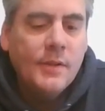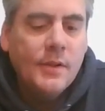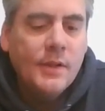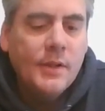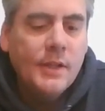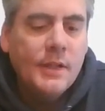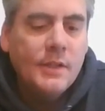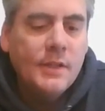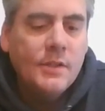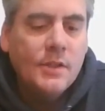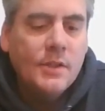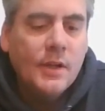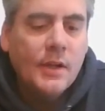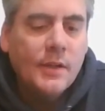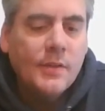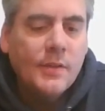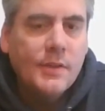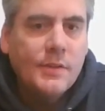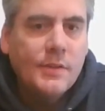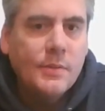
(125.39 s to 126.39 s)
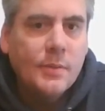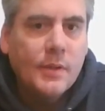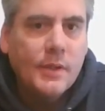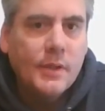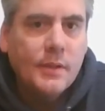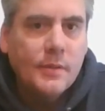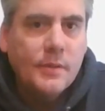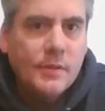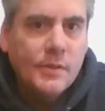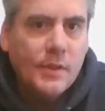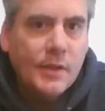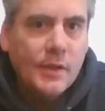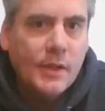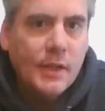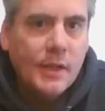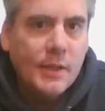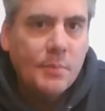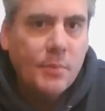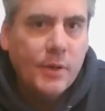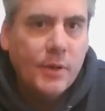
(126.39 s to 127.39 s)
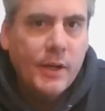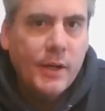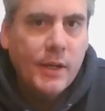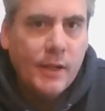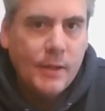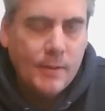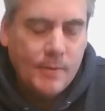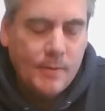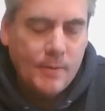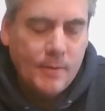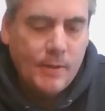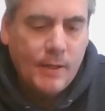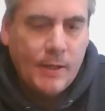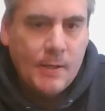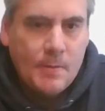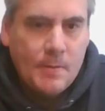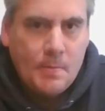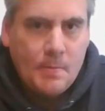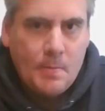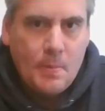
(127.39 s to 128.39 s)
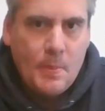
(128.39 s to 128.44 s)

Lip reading: you're going to in-jog this one so you can get a break, okay?